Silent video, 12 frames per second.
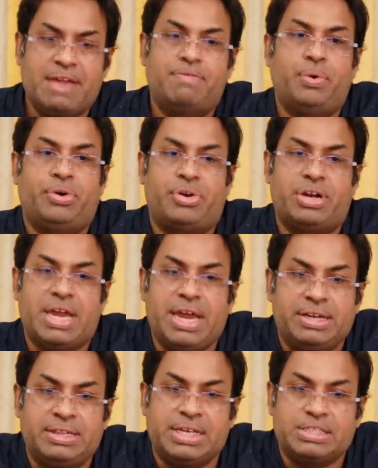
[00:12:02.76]
I would
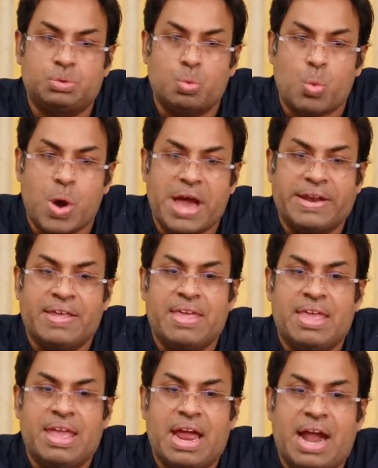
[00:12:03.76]
rate this one
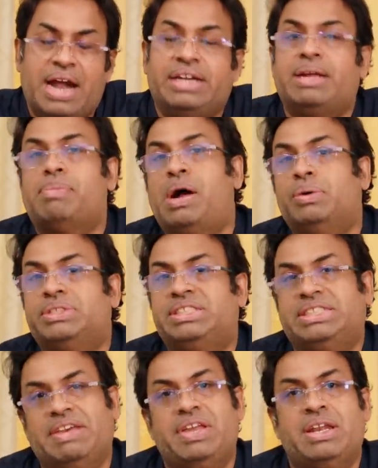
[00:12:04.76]
at about
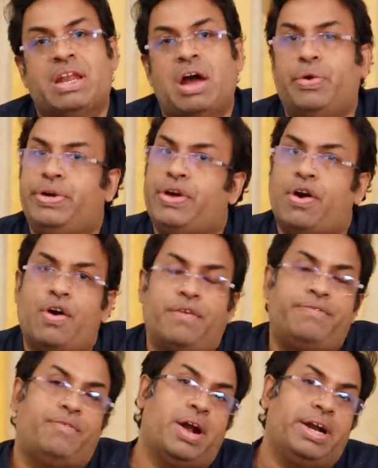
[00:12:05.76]
7 out
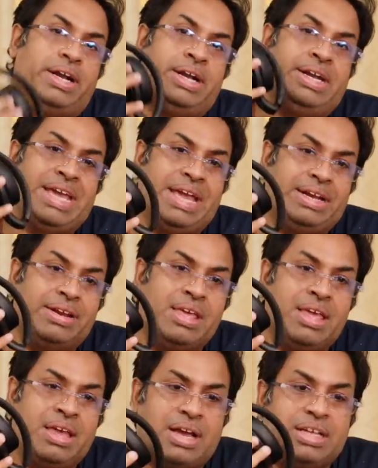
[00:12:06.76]
of 10,
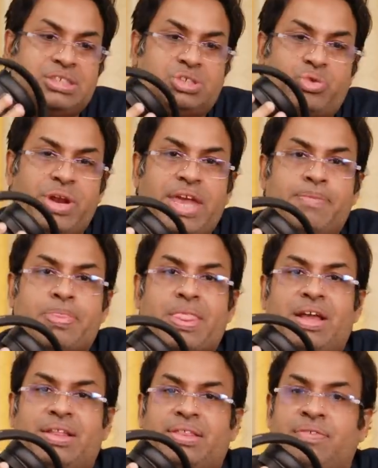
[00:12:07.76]
considering
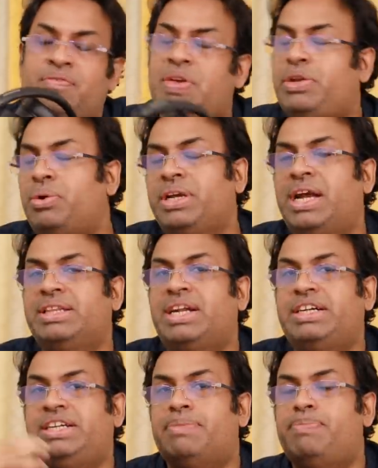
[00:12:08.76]
we don't get
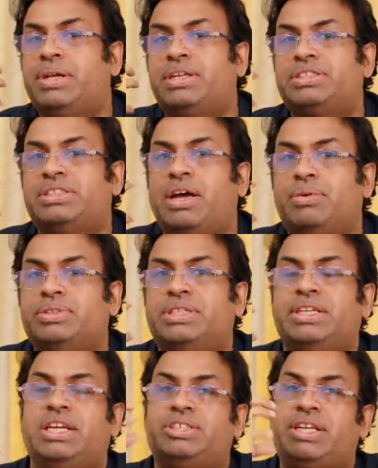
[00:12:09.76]
that typical sound
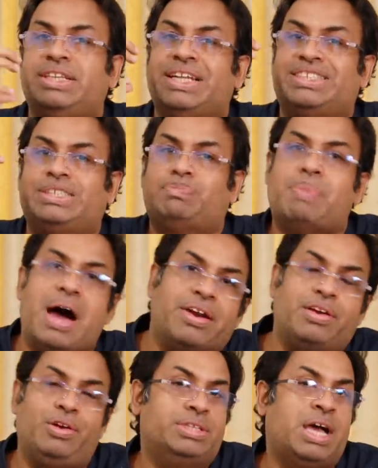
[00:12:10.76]
signature and that
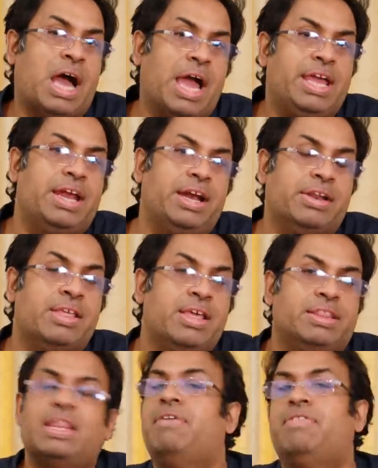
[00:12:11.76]
sparkle on the high end
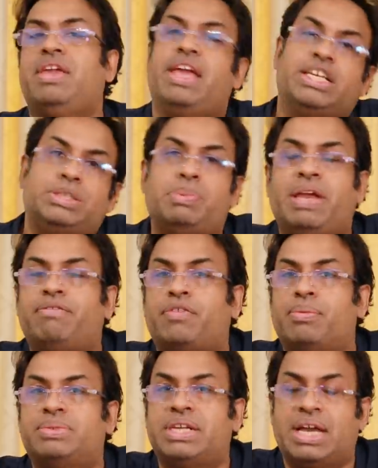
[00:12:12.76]
that we expect
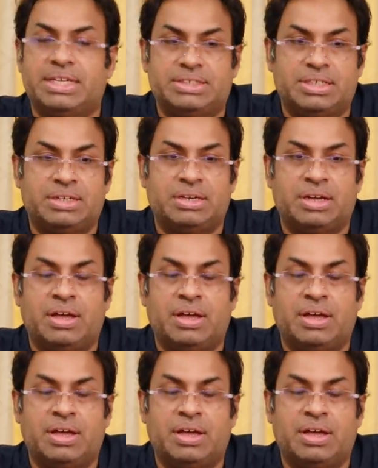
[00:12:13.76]
from Sennheiser